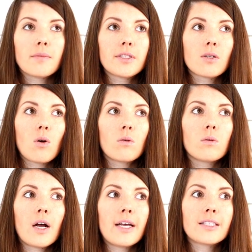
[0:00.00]

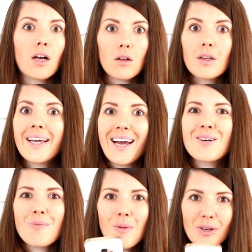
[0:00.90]
So it's all,
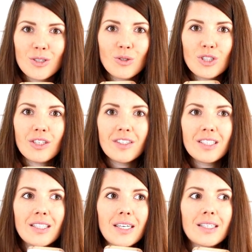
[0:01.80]
again, about personal
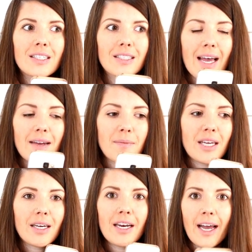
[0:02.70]
services and
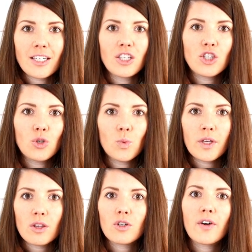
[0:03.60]
me connecting you
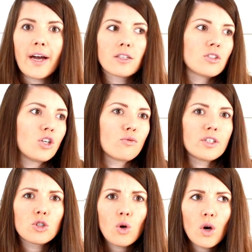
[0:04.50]
with the correct, you know,
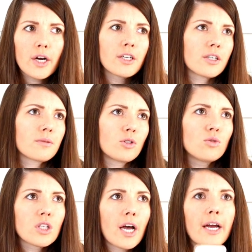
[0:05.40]
resort or
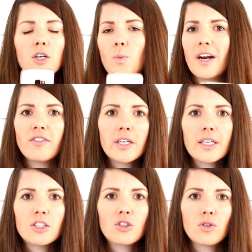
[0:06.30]
cruise line or whatever it
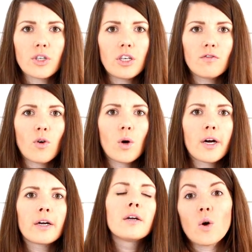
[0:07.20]
is you're looking
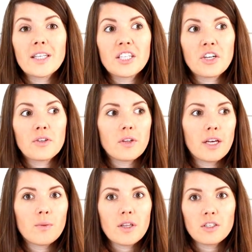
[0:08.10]
for. Oh, that's another
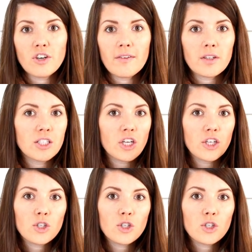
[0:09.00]
thing with a travel agent.